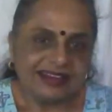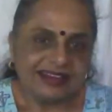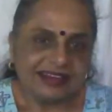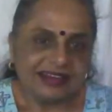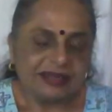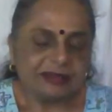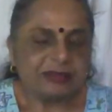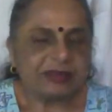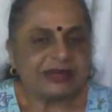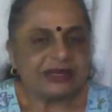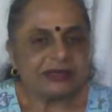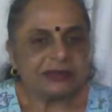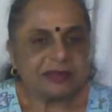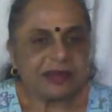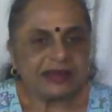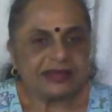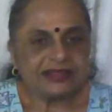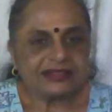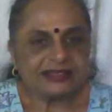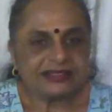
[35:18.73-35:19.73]
It brings
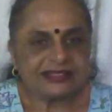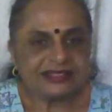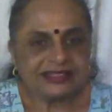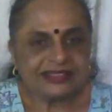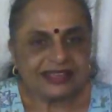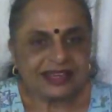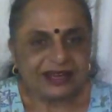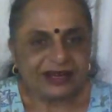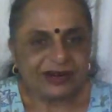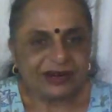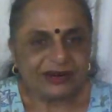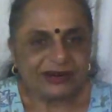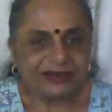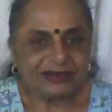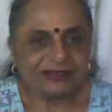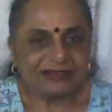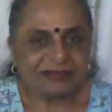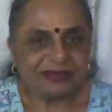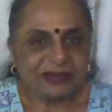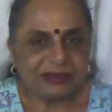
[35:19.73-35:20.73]
back a lot
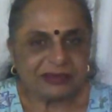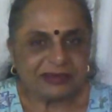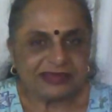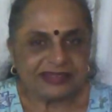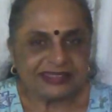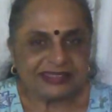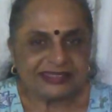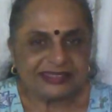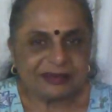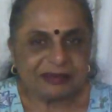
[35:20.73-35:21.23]
of memories